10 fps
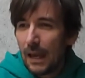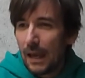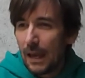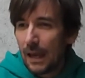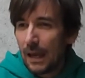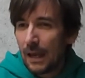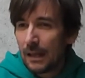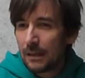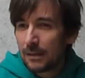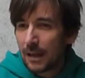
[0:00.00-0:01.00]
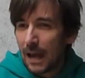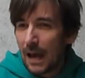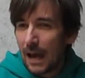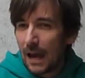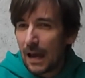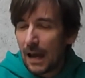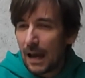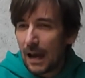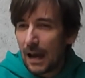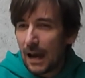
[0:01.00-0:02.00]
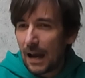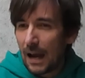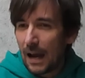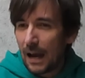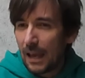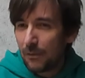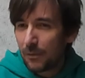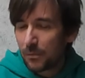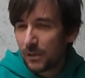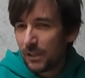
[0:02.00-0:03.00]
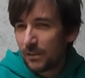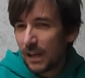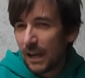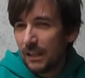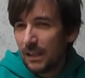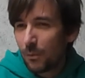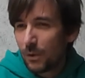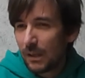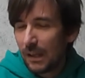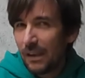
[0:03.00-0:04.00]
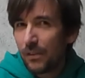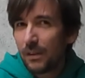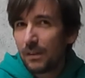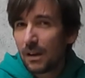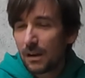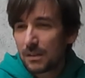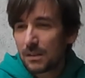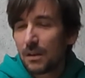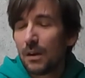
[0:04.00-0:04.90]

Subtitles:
And I have a pretty good idea what lathing does